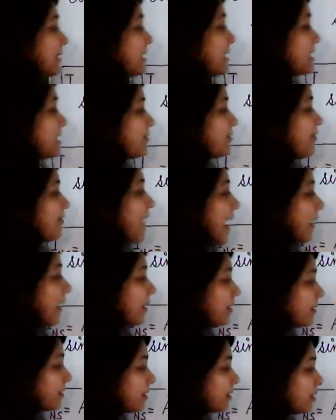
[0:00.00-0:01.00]
this
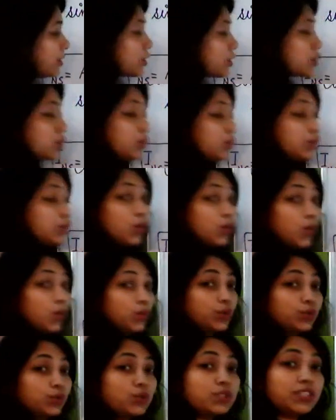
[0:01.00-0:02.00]
factor should go
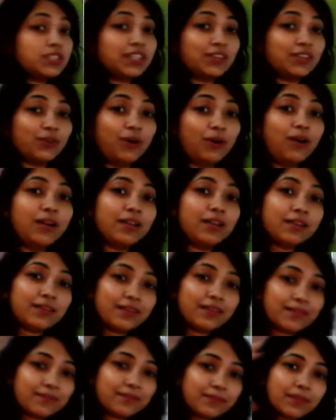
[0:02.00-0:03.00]
to 0
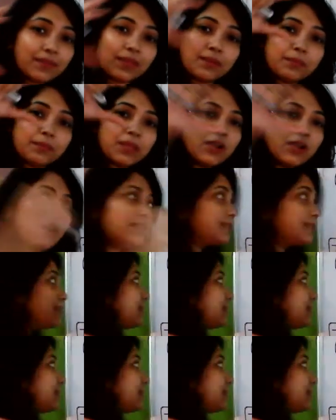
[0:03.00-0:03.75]
because